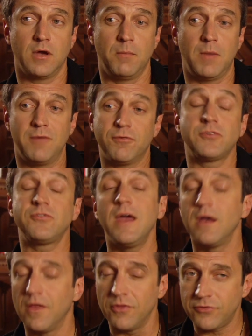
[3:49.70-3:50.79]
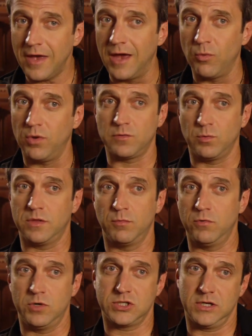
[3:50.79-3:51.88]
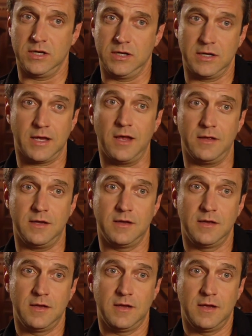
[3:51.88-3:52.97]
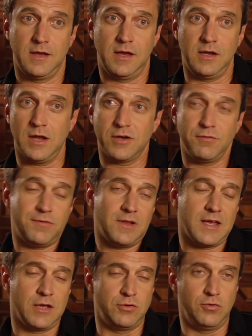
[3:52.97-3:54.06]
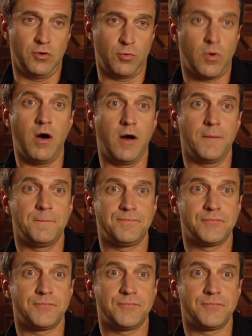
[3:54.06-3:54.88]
My first day on the set was with Mariska and Kelli, and I could, felt like I could do no wrong.